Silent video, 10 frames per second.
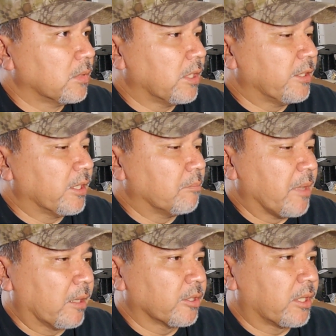then
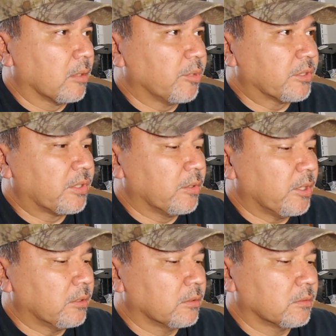mount the compass to it
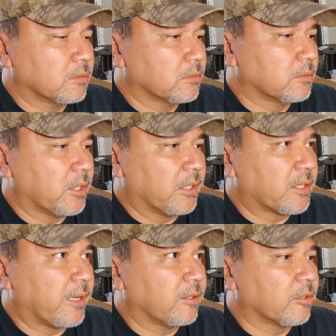and
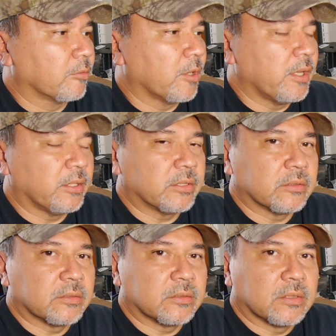take it to the range.
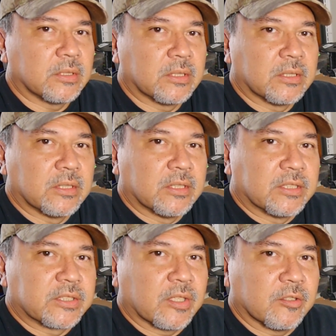
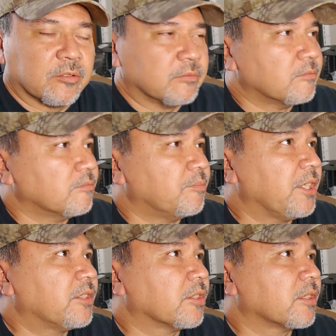So be
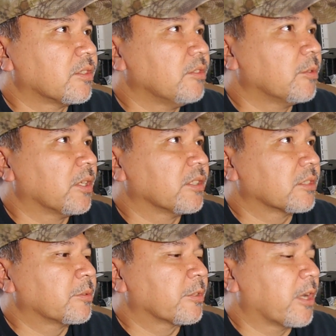sure to
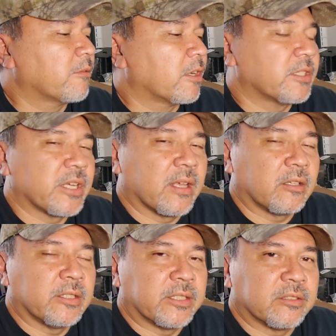subscribe to our
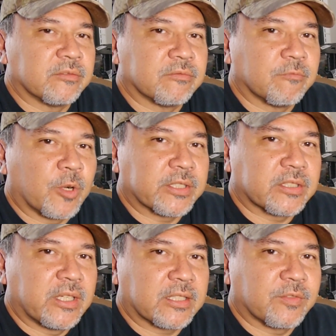channel and watch the
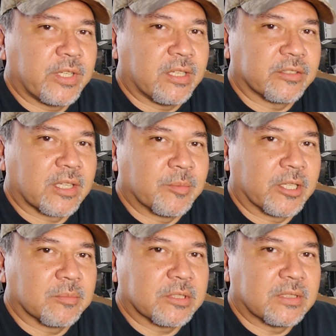next videos coming up.